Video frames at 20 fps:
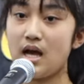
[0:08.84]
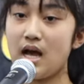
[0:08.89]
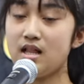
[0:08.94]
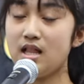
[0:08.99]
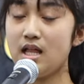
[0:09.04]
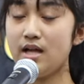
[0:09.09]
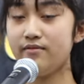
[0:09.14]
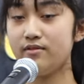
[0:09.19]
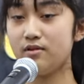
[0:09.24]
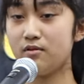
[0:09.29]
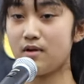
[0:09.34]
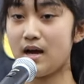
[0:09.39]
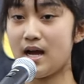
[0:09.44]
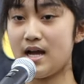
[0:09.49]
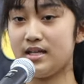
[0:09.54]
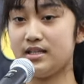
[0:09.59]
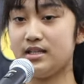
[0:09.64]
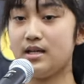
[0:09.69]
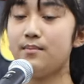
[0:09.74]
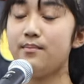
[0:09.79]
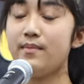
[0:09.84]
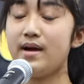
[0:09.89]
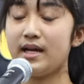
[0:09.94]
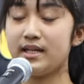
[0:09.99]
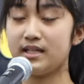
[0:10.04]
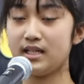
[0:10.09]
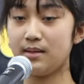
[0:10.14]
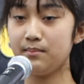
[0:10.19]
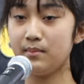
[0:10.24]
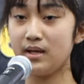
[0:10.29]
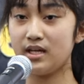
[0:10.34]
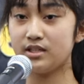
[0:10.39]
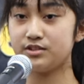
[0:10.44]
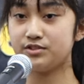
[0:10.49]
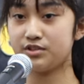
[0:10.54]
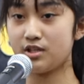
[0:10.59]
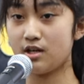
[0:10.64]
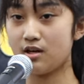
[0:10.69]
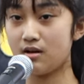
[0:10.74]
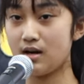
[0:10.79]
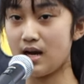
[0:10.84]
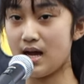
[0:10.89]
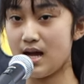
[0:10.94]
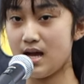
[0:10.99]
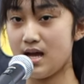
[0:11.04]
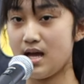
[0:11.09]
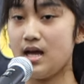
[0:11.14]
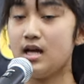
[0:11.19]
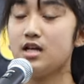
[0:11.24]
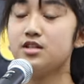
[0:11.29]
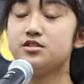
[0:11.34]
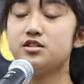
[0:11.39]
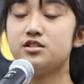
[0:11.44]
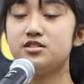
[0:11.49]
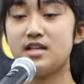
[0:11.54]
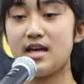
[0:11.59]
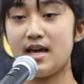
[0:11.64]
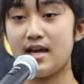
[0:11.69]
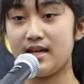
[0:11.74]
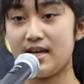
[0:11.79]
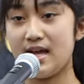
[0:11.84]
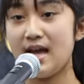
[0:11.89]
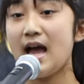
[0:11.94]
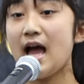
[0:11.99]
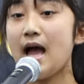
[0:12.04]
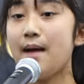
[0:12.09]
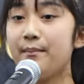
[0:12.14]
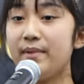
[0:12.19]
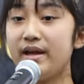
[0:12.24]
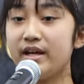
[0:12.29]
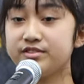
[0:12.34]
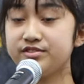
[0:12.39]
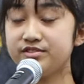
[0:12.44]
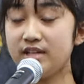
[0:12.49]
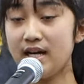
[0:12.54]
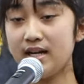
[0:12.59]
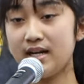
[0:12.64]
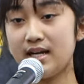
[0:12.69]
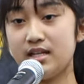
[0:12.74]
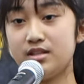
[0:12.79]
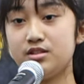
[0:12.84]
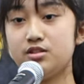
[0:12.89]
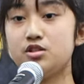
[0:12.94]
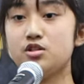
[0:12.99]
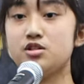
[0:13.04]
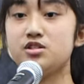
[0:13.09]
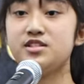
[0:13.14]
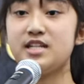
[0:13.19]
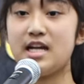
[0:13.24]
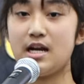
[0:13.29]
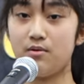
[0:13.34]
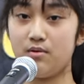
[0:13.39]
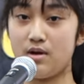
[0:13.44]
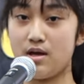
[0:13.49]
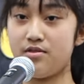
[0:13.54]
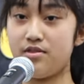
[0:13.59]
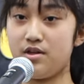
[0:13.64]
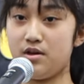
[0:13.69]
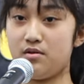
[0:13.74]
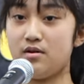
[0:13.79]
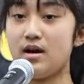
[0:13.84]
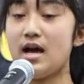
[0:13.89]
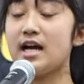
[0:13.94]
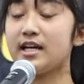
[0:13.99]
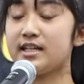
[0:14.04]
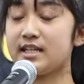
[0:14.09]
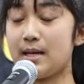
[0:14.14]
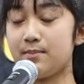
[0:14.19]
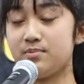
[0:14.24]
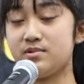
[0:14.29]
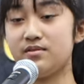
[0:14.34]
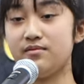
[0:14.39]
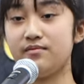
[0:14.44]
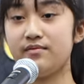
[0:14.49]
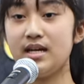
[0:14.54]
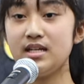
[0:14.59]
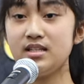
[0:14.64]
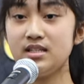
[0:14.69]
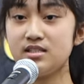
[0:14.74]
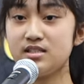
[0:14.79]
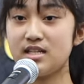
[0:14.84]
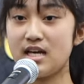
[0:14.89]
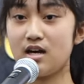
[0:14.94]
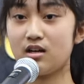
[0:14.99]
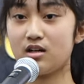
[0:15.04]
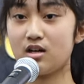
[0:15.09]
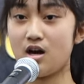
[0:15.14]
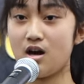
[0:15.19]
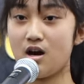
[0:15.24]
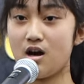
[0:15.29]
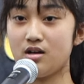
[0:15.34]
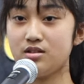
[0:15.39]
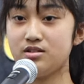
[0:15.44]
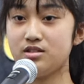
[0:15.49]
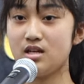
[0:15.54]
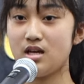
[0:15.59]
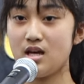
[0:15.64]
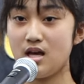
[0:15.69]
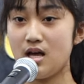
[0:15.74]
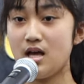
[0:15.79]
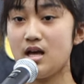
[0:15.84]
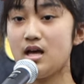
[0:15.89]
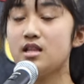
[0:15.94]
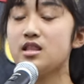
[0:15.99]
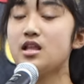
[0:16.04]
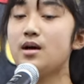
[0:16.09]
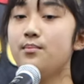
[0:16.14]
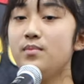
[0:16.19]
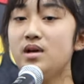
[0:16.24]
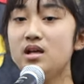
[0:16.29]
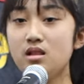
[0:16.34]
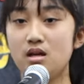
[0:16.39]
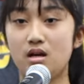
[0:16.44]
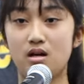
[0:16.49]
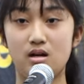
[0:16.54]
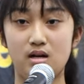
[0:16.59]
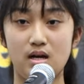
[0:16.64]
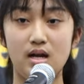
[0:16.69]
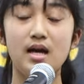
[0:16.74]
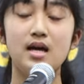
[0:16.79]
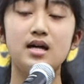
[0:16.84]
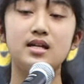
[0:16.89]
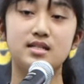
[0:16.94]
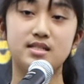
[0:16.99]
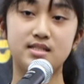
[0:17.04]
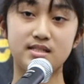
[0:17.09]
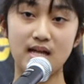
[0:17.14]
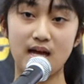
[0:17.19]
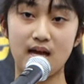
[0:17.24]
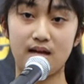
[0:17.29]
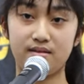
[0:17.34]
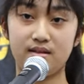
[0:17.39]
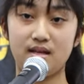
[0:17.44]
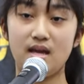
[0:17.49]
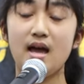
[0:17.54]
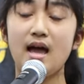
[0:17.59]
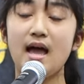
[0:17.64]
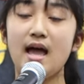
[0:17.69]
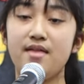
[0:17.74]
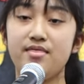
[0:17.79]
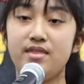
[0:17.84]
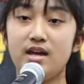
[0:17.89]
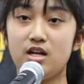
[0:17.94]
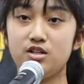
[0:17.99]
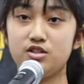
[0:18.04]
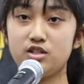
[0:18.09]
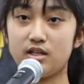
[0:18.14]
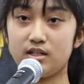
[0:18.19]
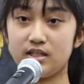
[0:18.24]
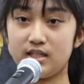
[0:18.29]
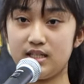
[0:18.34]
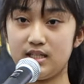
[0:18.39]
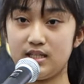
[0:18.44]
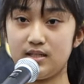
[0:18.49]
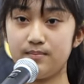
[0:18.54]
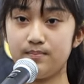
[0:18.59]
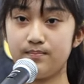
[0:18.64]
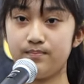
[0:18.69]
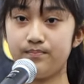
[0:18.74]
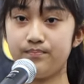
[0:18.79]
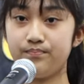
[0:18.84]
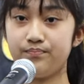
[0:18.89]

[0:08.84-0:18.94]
Hello everyone, my name is Dora. Today, I'm excited to share with you a captivating mating tale called The Miller, His Son, and Their Donkey.